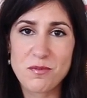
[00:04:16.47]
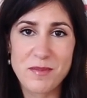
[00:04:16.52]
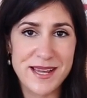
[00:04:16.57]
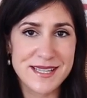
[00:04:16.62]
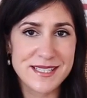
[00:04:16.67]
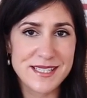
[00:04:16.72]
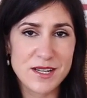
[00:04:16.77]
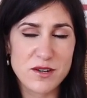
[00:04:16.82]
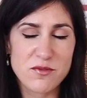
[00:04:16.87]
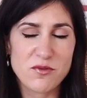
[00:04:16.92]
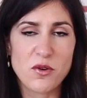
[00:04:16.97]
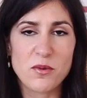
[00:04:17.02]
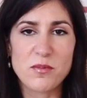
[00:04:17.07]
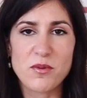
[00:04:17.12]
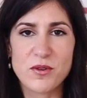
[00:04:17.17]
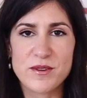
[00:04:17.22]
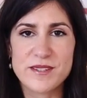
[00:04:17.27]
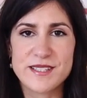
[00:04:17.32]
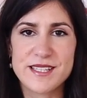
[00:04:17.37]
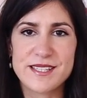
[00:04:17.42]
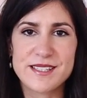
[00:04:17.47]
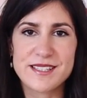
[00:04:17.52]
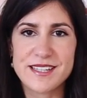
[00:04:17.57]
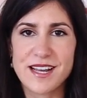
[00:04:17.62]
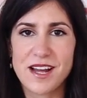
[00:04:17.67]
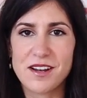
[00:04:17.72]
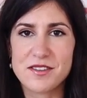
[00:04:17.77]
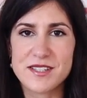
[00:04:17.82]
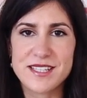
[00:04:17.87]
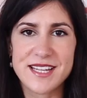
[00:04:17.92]
basic for Parisian
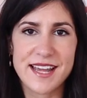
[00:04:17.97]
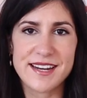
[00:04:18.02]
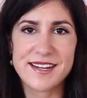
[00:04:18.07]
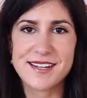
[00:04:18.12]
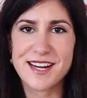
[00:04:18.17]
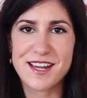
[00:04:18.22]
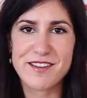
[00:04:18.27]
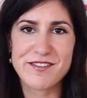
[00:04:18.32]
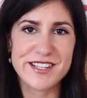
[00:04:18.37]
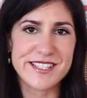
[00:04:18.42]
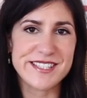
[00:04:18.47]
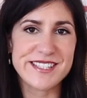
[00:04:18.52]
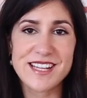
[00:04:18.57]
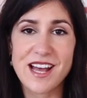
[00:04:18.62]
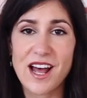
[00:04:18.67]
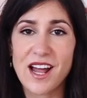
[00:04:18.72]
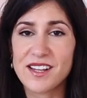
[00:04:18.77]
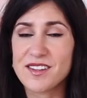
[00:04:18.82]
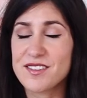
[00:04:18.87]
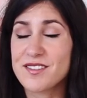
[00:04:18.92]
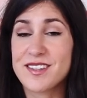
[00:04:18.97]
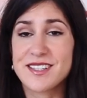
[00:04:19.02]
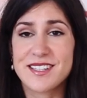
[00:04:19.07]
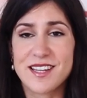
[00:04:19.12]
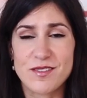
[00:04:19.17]
style or Scandinavian style